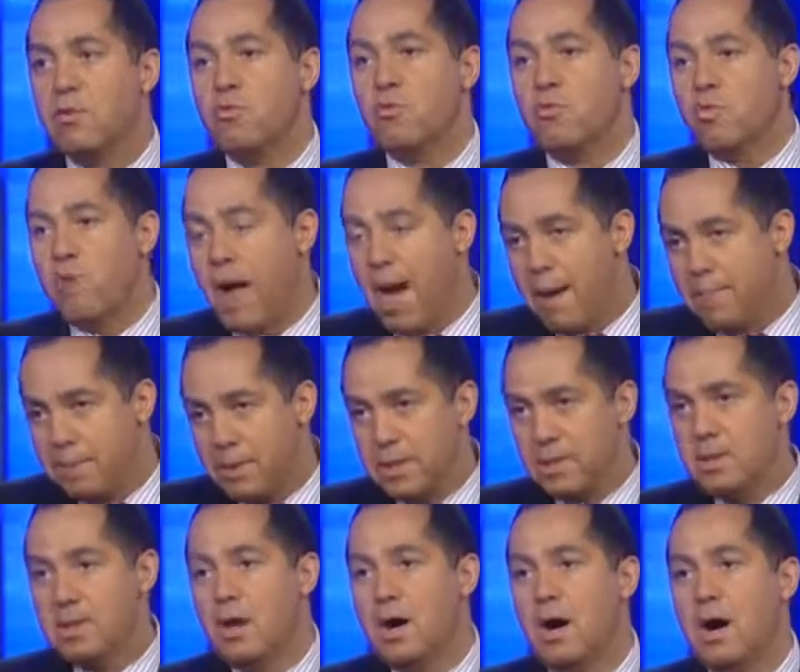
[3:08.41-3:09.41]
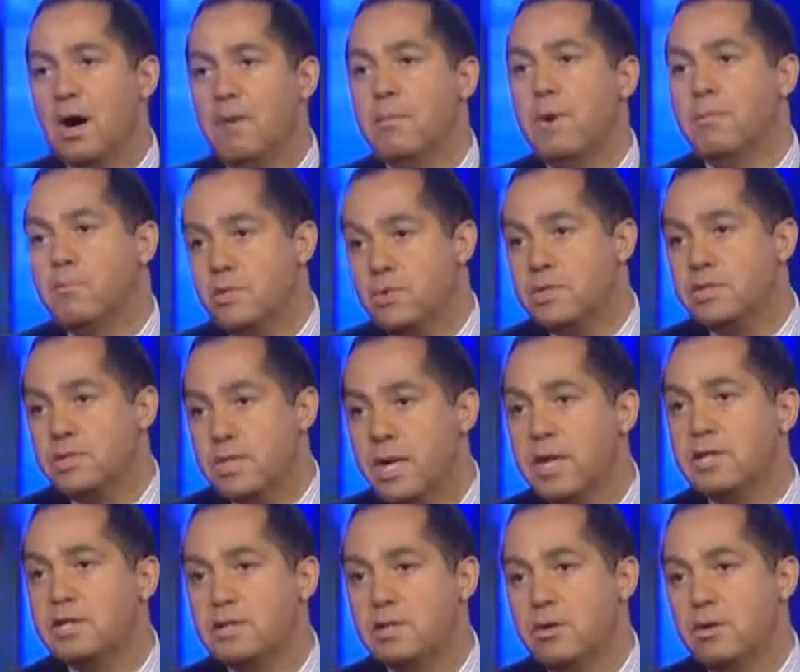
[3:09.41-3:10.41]
rapid
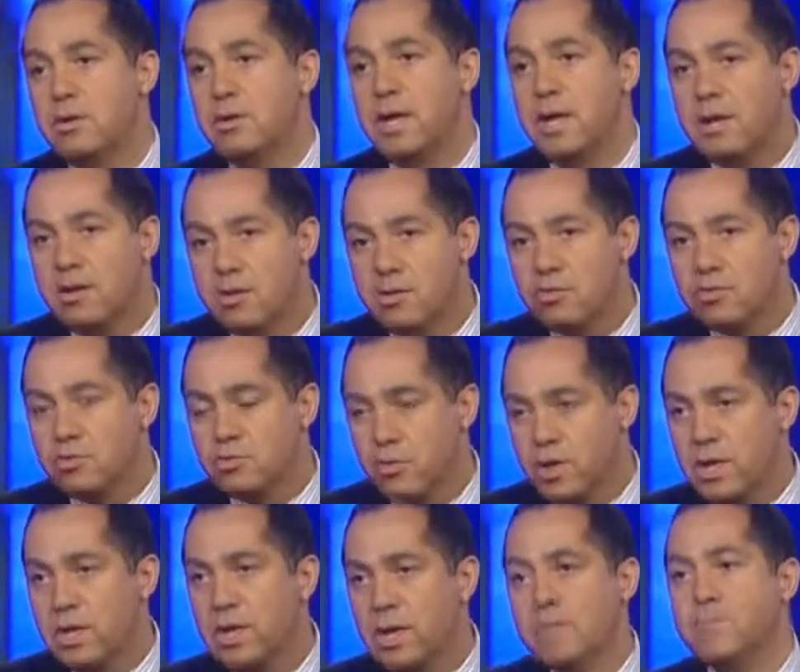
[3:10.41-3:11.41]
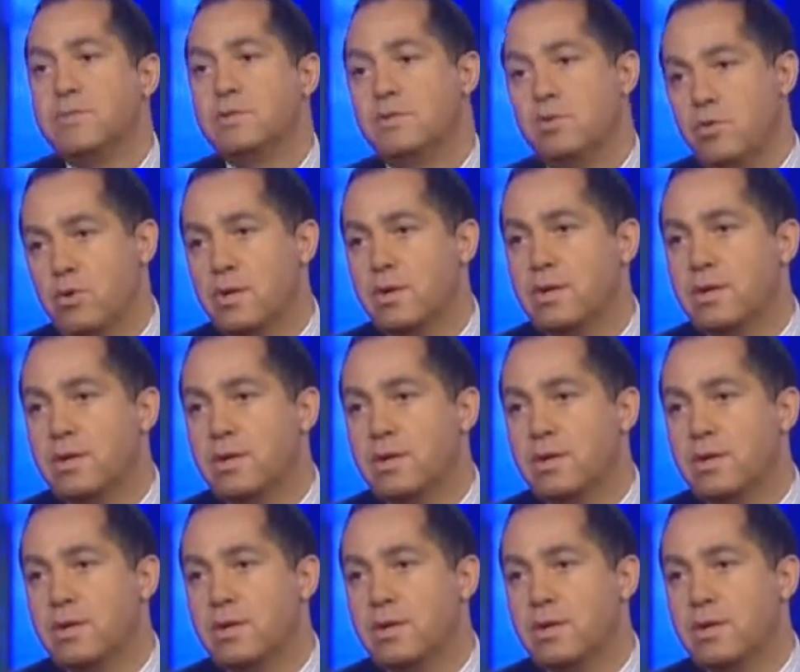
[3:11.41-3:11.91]
appreciation and this shrinking inventory.